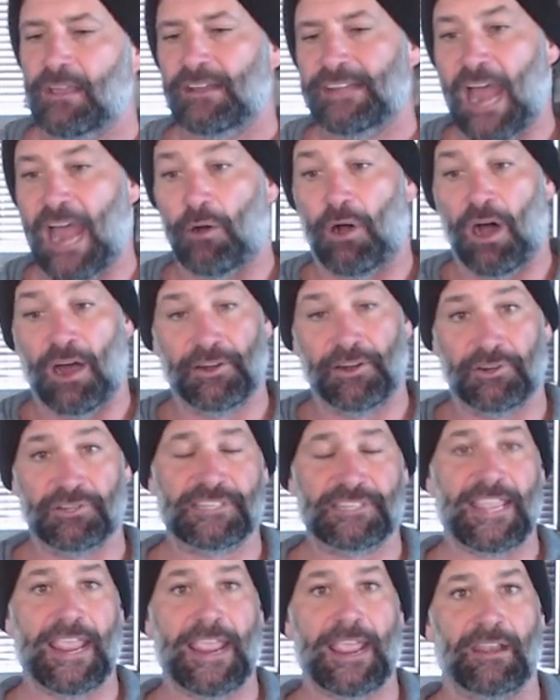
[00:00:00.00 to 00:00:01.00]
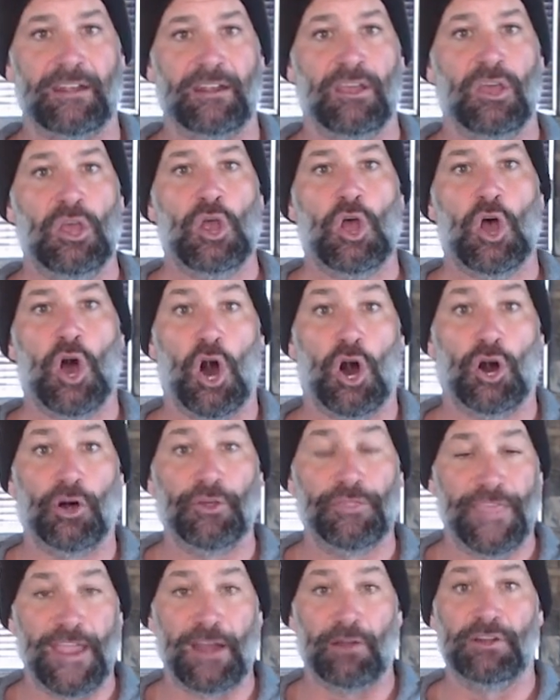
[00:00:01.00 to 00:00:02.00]
Now, understand, all
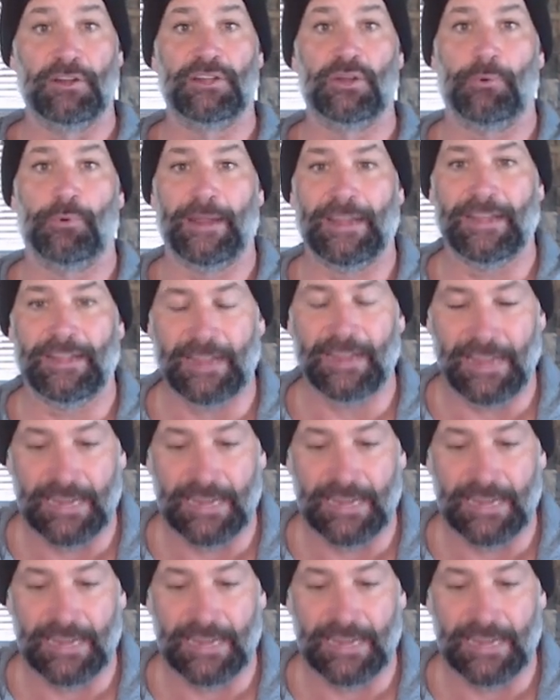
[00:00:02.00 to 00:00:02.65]
they're doing